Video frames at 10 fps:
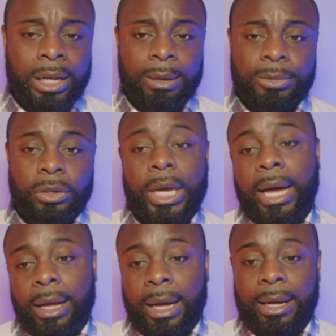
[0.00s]
So
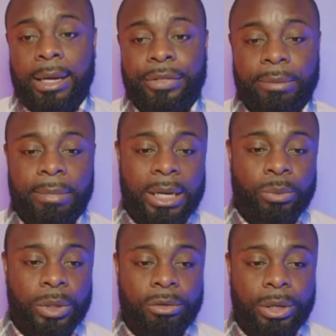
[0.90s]
yeah, I think many
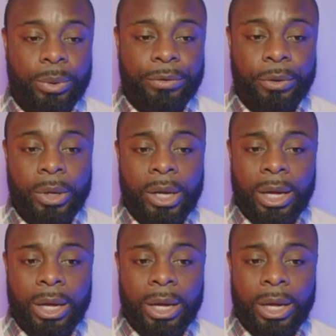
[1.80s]
would agree with you.